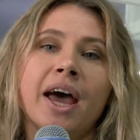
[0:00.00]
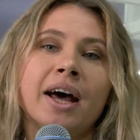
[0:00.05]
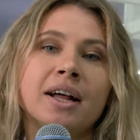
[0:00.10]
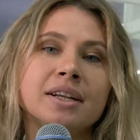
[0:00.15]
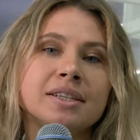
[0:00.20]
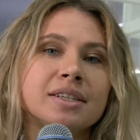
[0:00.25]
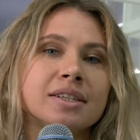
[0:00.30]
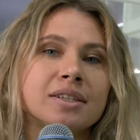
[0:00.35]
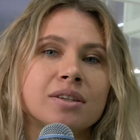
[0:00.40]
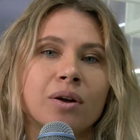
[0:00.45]

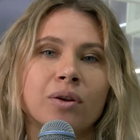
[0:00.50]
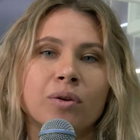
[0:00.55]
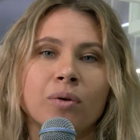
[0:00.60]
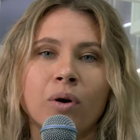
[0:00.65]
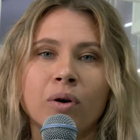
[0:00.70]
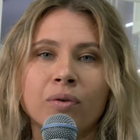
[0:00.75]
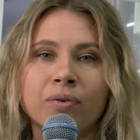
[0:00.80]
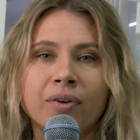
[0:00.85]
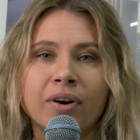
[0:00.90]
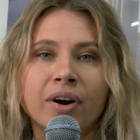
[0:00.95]
else is on
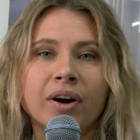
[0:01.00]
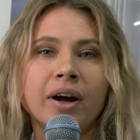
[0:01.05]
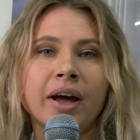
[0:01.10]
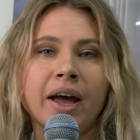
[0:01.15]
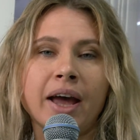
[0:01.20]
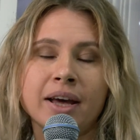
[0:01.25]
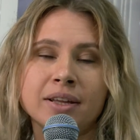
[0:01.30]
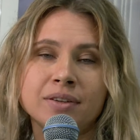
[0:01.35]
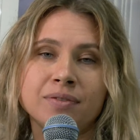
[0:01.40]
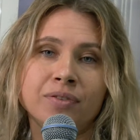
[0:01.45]
offer
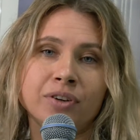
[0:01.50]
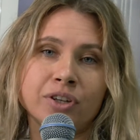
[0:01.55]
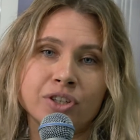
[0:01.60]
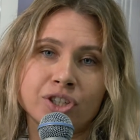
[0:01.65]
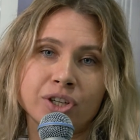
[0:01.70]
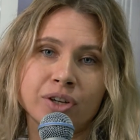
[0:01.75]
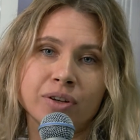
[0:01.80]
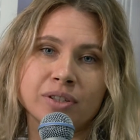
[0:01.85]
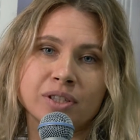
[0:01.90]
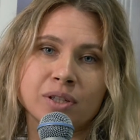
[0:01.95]
at
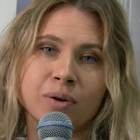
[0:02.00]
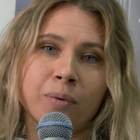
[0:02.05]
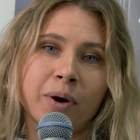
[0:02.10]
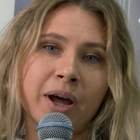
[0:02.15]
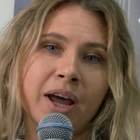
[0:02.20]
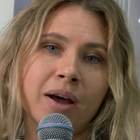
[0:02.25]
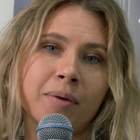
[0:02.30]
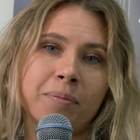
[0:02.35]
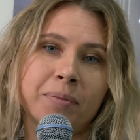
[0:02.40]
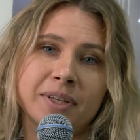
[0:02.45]
Virtual
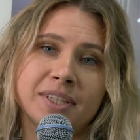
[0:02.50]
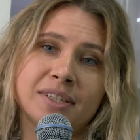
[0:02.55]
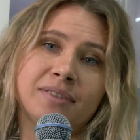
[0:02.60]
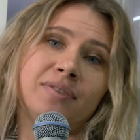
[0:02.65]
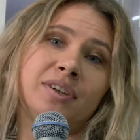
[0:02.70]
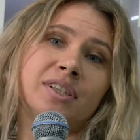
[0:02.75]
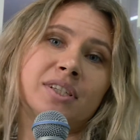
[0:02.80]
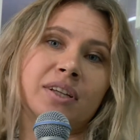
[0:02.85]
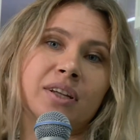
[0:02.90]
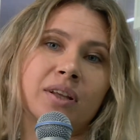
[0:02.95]
Square, please
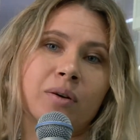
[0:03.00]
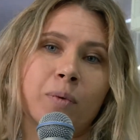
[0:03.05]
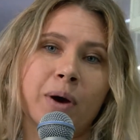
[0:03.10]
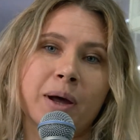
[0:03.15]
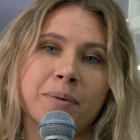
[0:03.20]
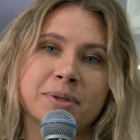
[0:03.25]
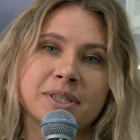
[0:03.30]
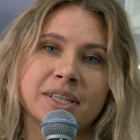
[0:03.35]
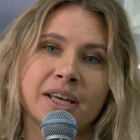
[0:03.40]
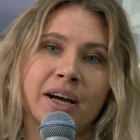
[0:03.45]
visit the
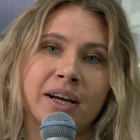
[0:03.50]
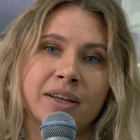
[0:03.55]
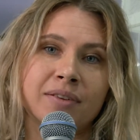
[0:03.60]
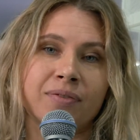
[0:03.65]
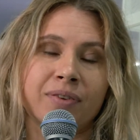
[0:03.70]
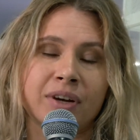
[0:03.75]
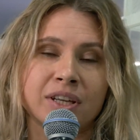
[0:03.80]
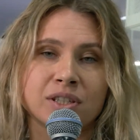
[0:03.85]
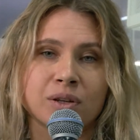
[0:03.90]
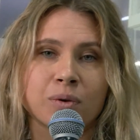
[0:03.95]
website
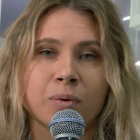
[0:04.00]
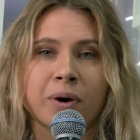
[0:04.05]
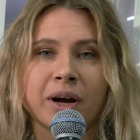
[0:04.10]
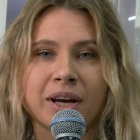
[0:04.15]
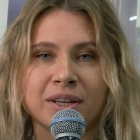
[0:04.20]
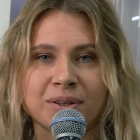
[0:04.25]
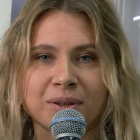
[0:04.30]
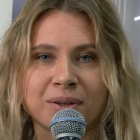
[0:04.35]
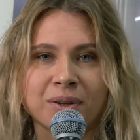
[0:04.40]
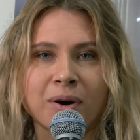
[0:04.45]

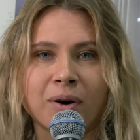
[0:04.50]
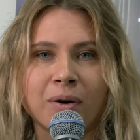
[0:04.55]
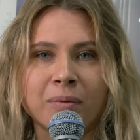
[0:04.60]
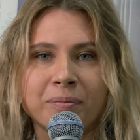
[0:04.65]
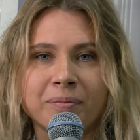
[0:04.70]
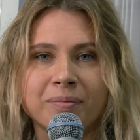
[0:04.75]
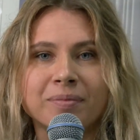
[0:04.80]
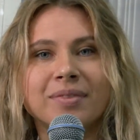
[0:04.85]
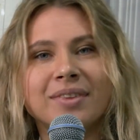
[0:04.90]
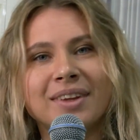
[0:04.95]

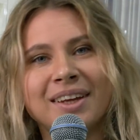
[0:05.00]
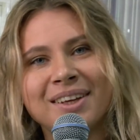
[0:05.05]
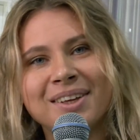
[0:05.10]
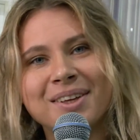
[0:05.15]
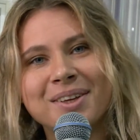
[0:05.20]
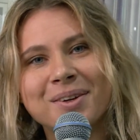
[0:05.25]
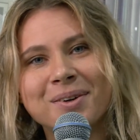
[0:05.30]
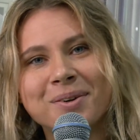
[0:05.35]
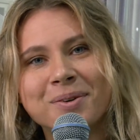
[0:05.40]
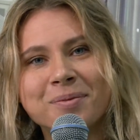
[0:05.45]
fedsquare.com.
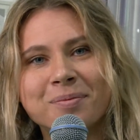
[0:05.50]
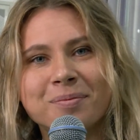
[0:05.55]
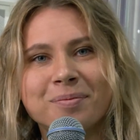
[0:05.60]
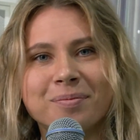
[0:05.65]
Thank you.